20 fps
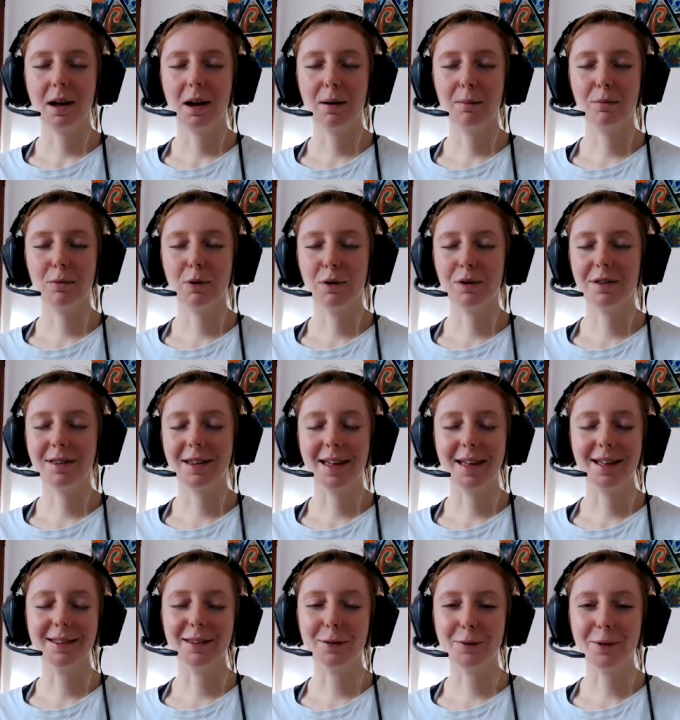I'm not
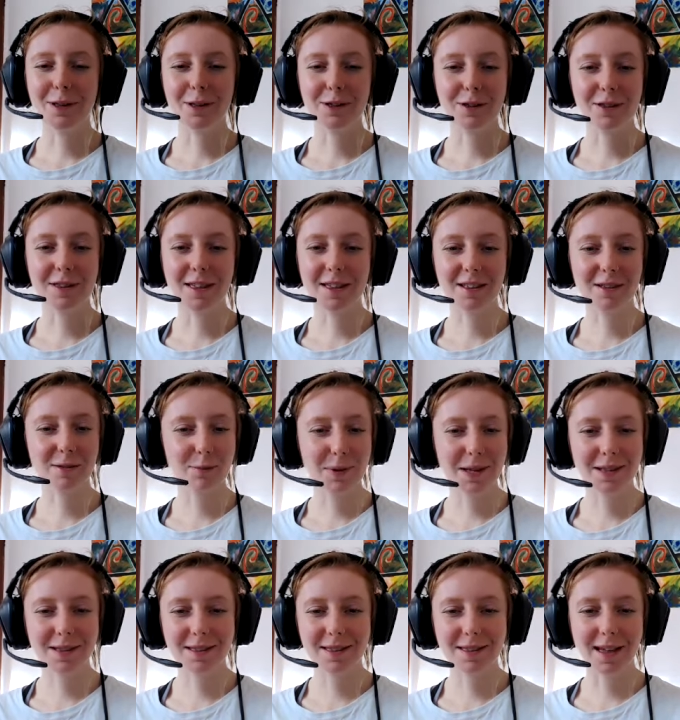saying that we should
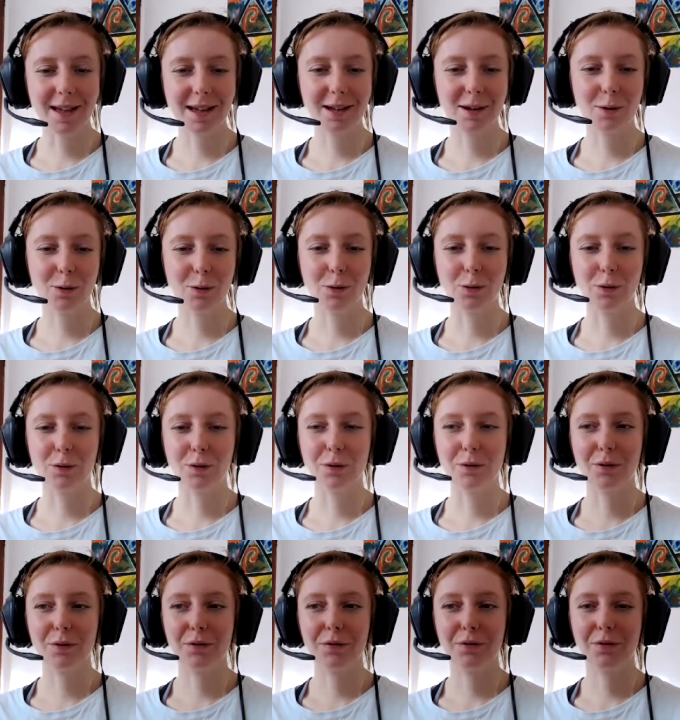dismiss that
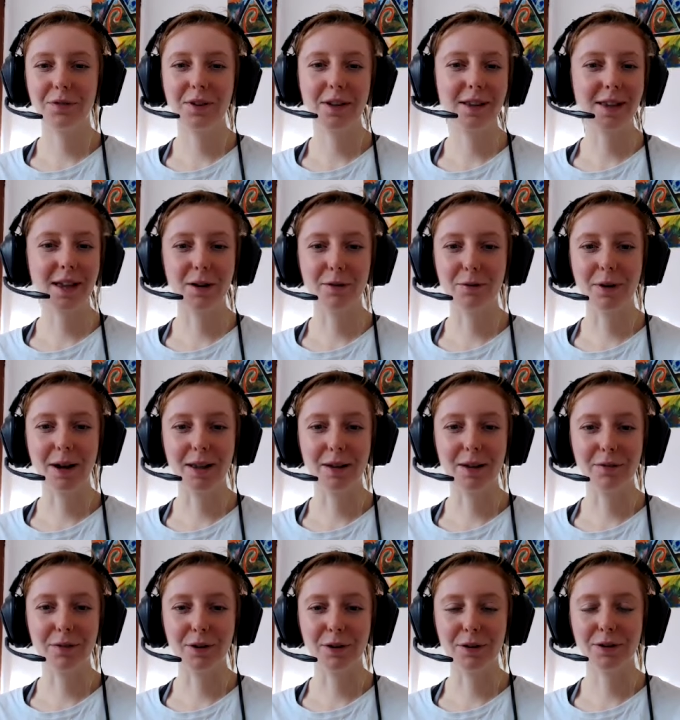or feel it
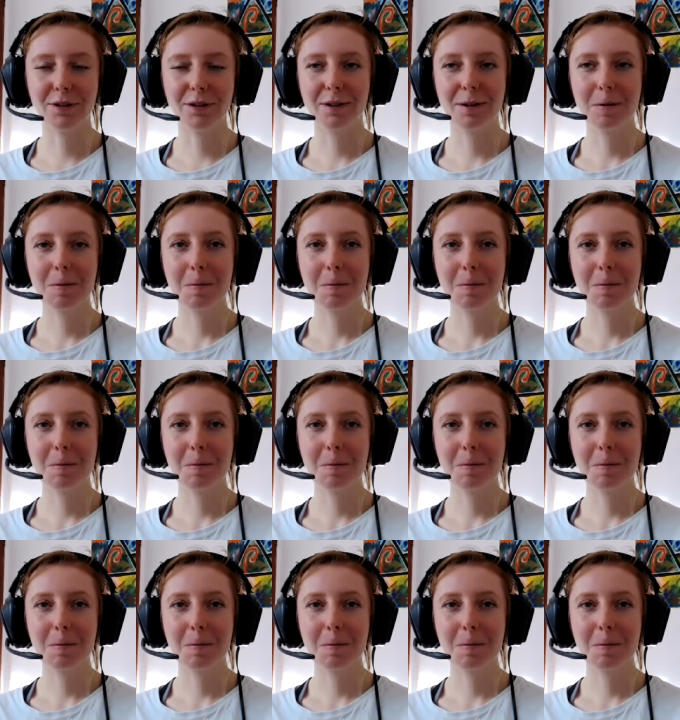irrelevant,